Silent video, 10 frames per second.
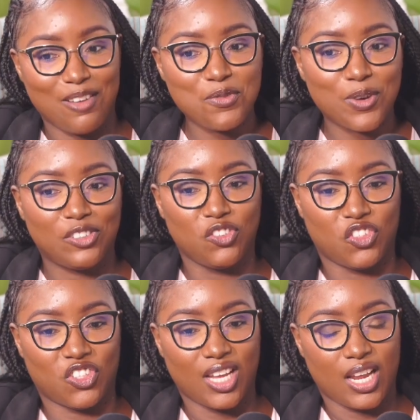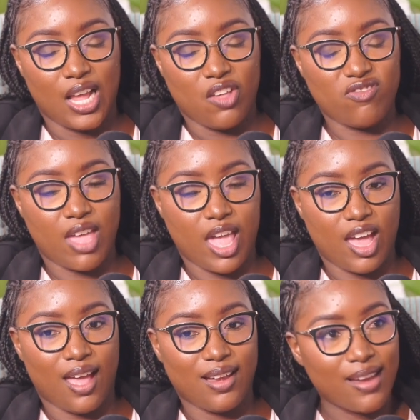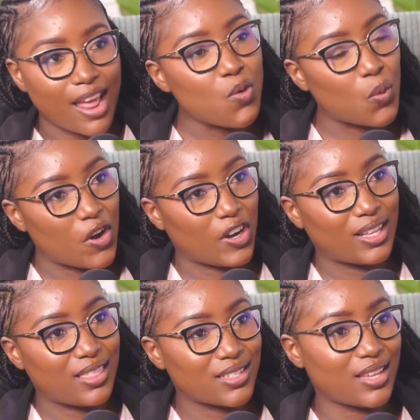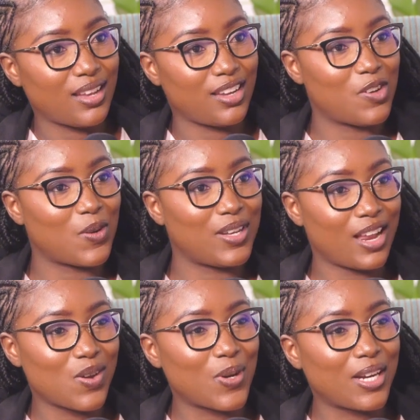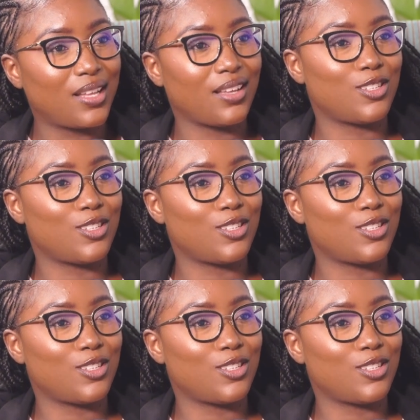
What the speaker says: leverage their network? They say your network